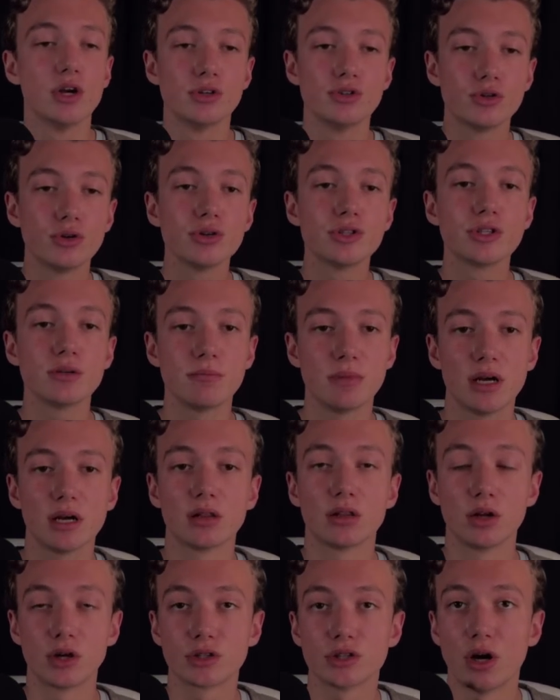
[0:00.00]
Drew
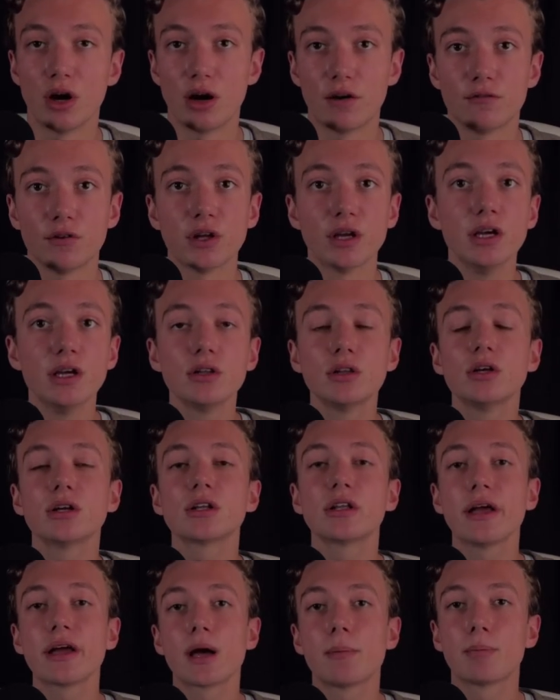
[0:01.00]
Samia looked awful. He
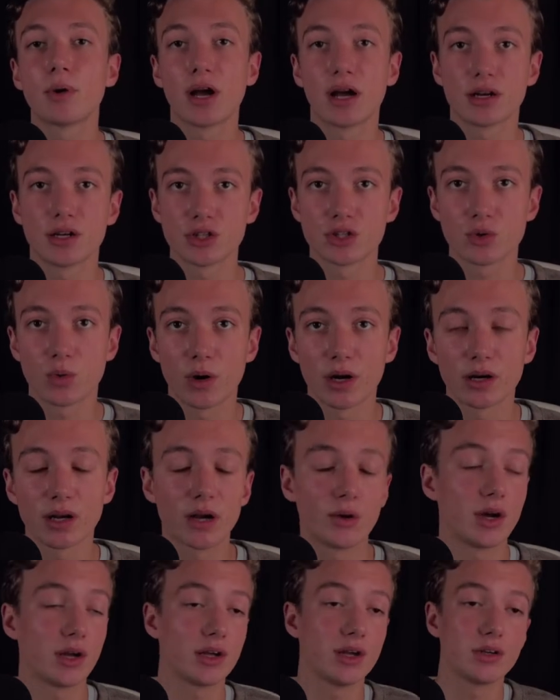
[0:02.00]
looked like a practice squad
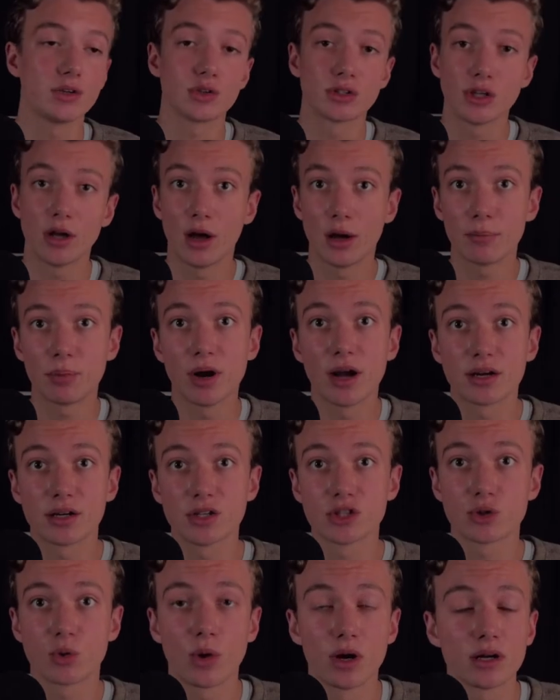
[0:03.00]

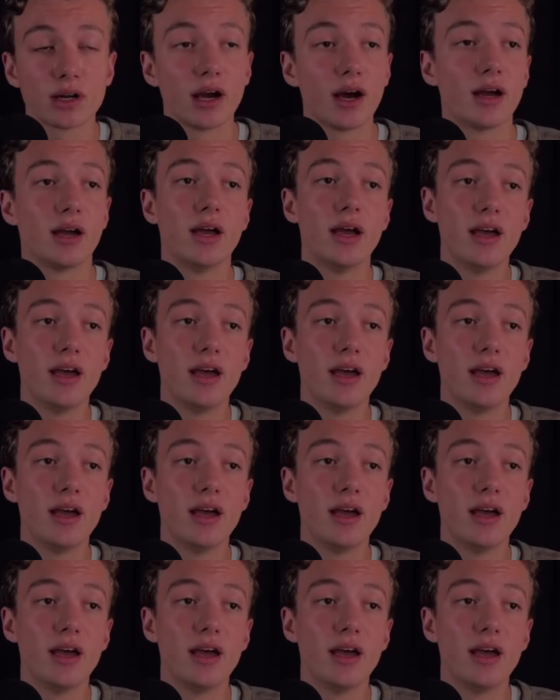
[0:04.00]
guy.